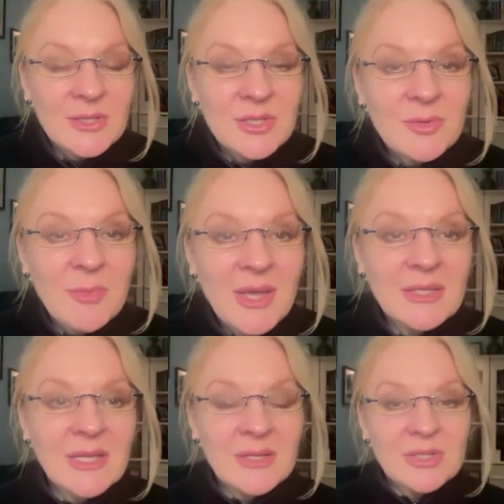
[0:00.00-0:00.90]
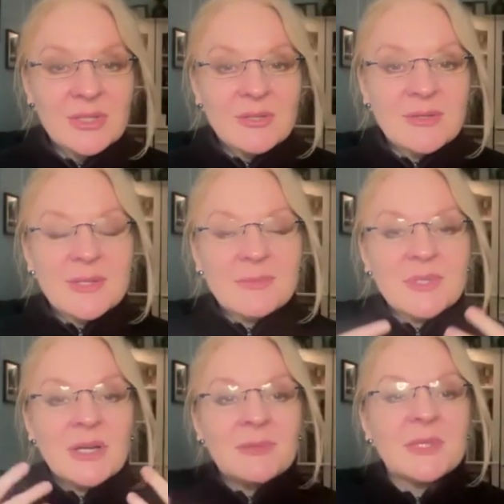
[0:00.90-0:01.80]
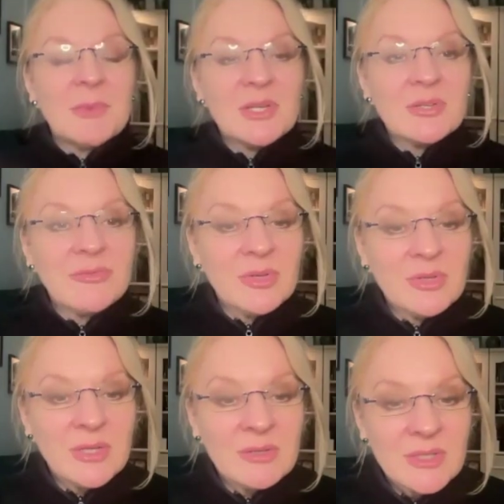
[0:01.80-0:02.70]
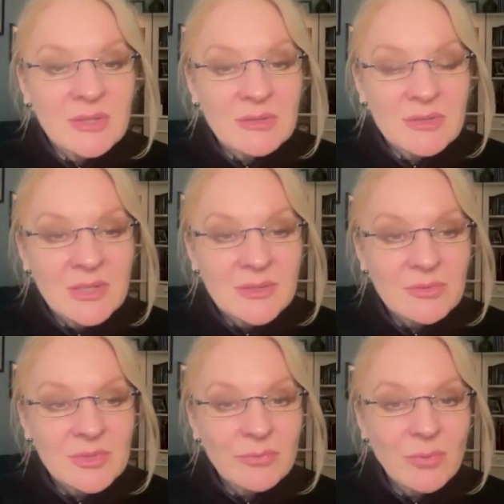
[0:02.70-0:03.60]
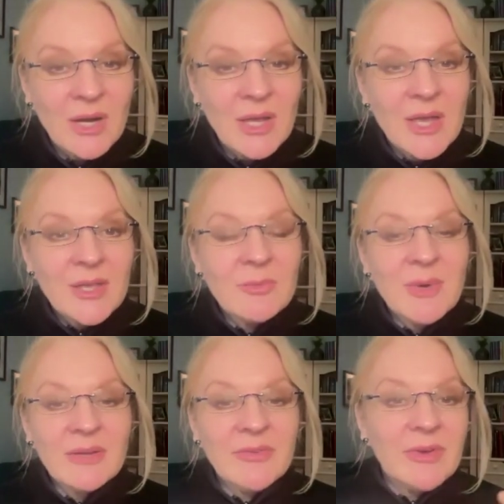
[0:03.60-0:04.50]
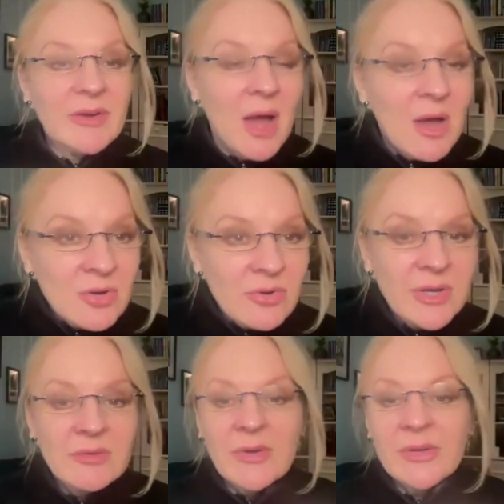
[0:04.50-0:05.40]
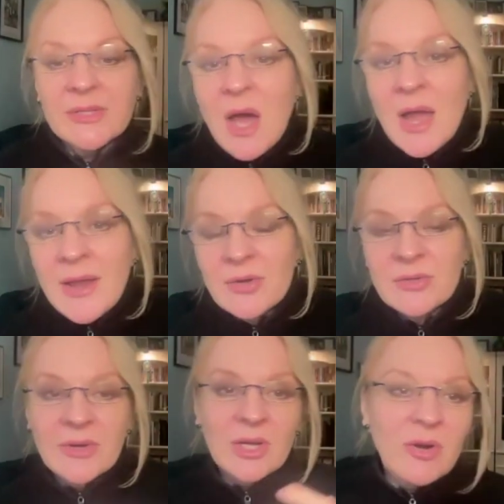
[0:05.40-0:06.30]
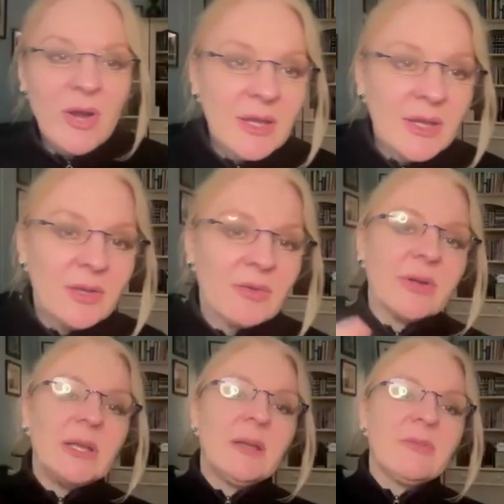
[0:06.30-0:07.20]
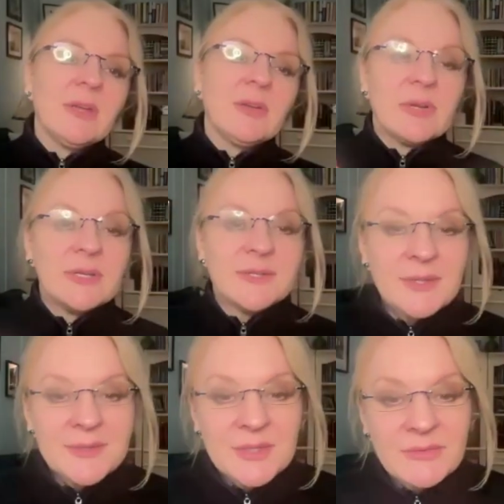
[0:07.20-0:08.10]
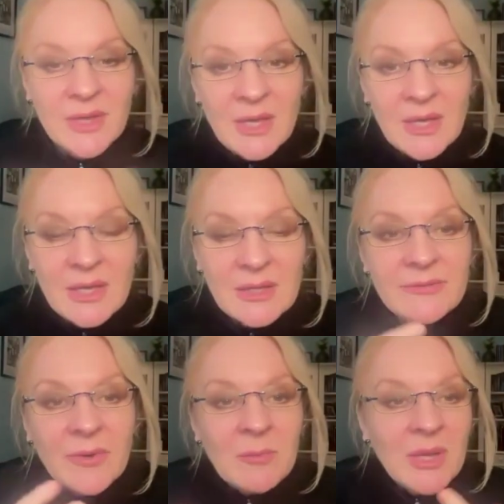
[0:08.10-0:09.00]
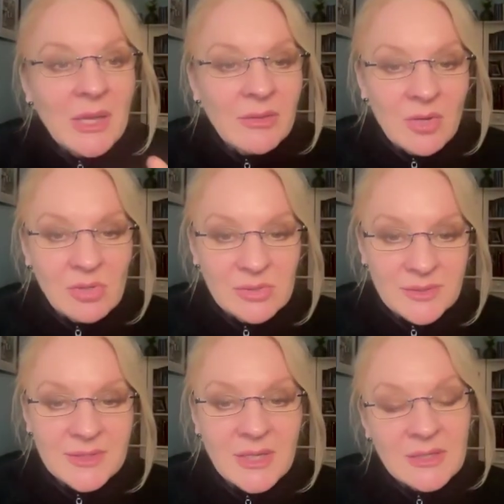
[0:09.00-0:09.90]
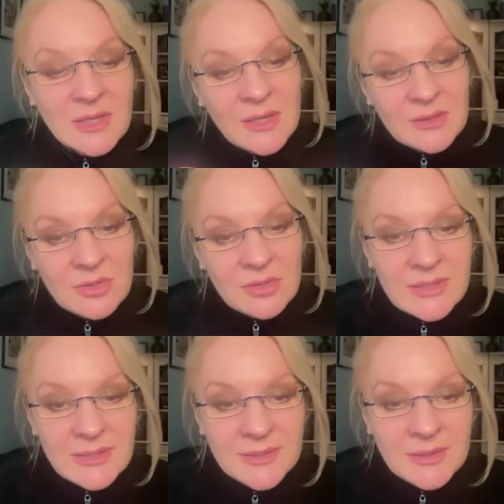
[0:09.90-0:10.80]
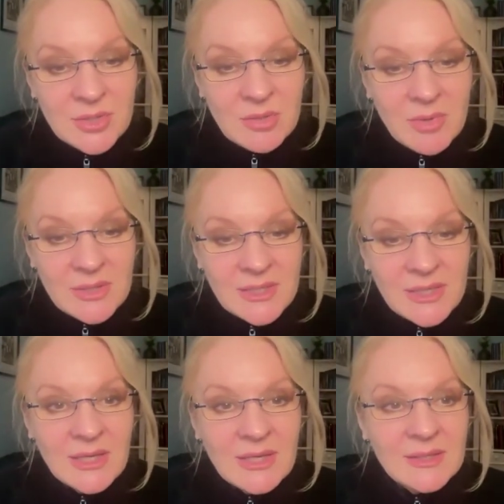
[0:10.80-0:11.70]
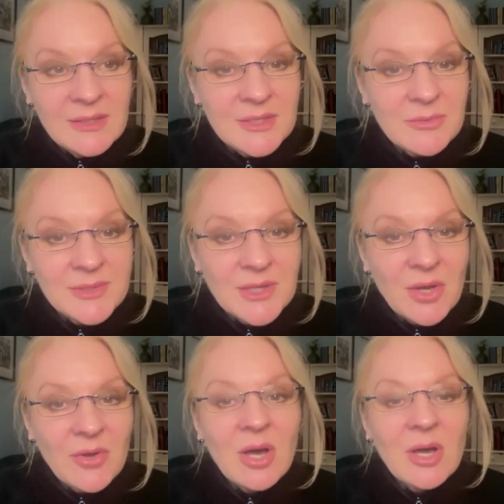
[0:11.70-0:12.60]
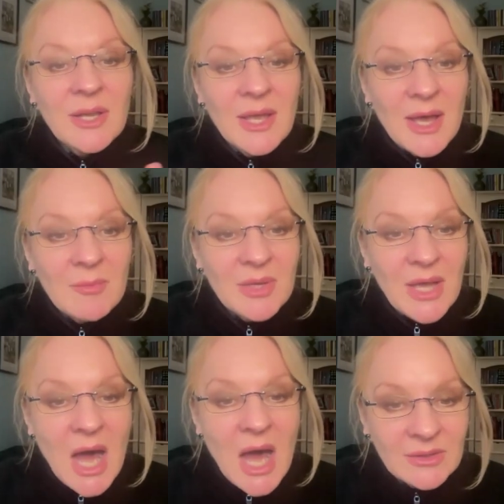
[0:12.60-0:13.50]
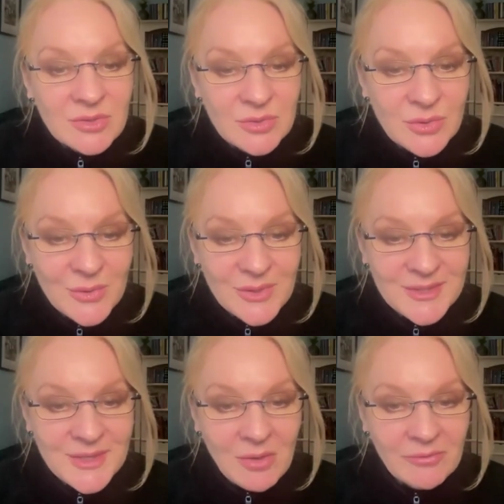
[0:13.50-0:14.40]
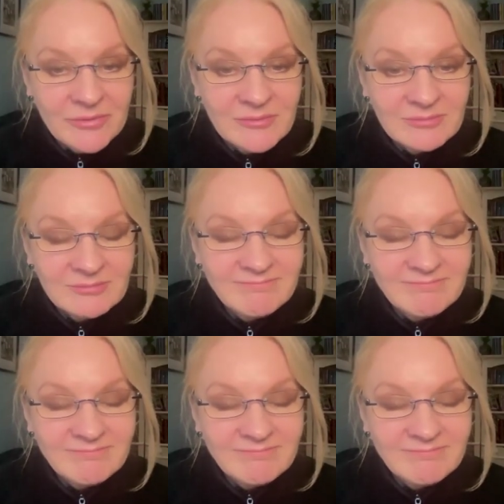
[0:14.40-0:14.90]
Do pay attention to, sometimes, especially if you're new to this sort of work, you might feel very hungry or very tired or very cranky or very loving or very sensitive. It's from being in the altered state. So just listen to your body, listen to what's going on, and be kind to yourself.